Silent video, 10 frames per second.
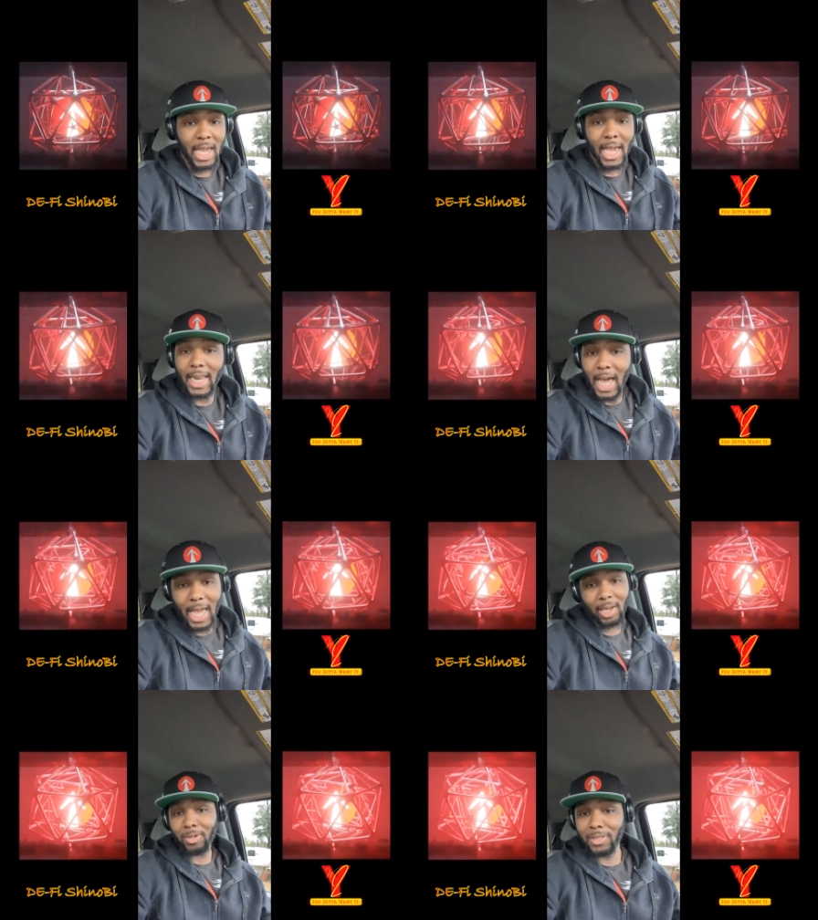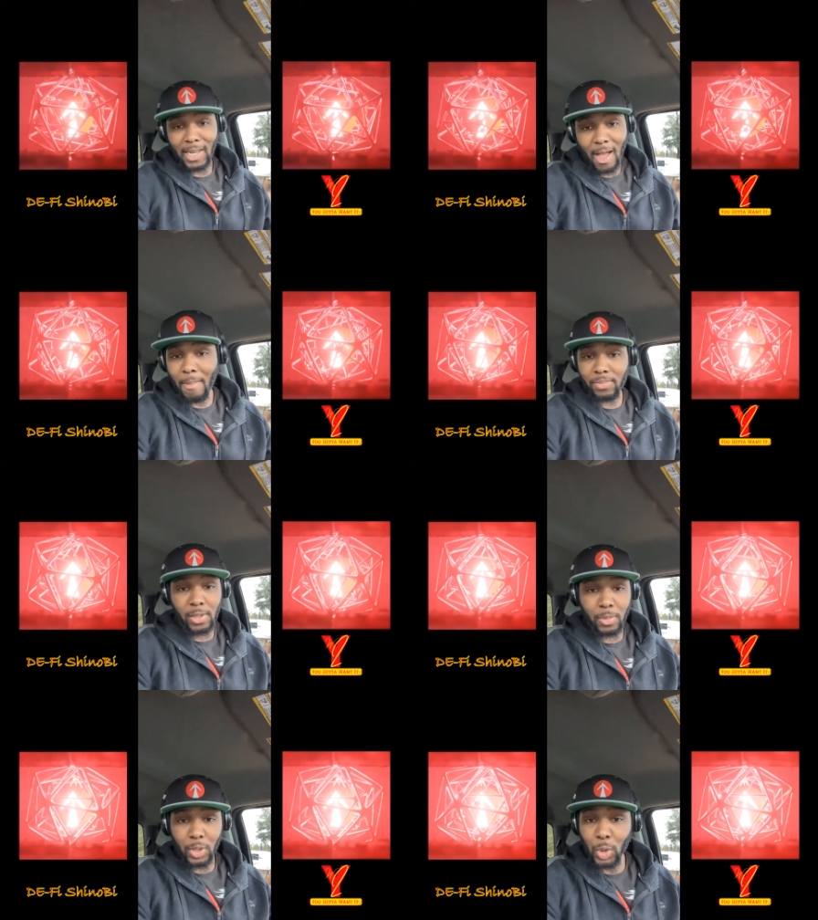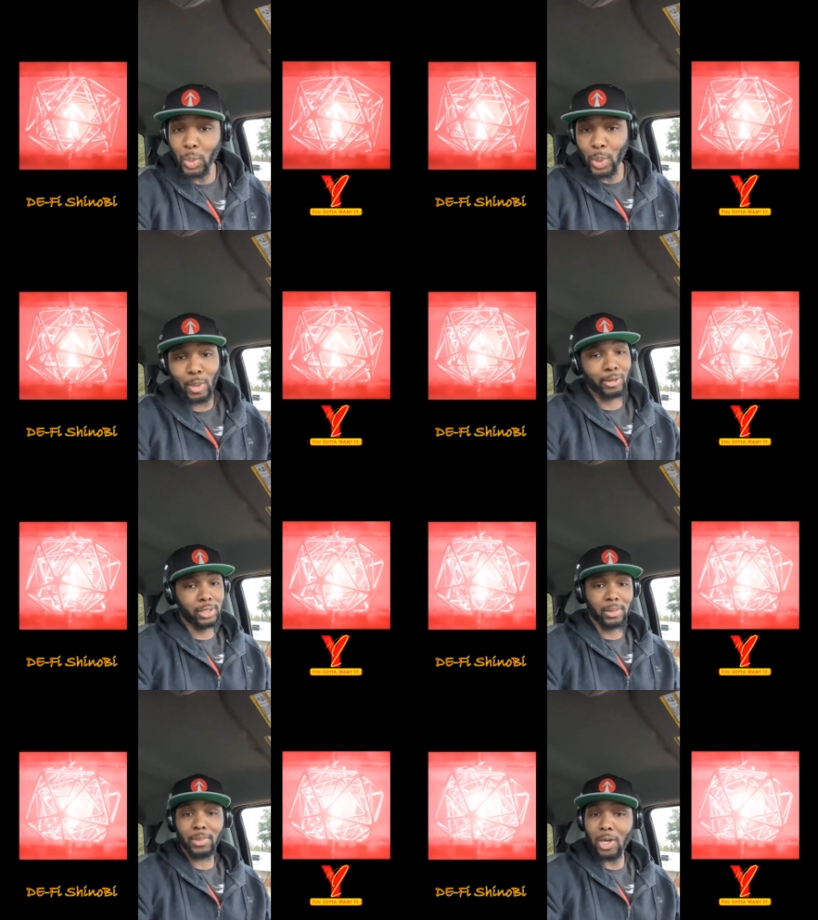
And I ain't gonna say I'm some guru or some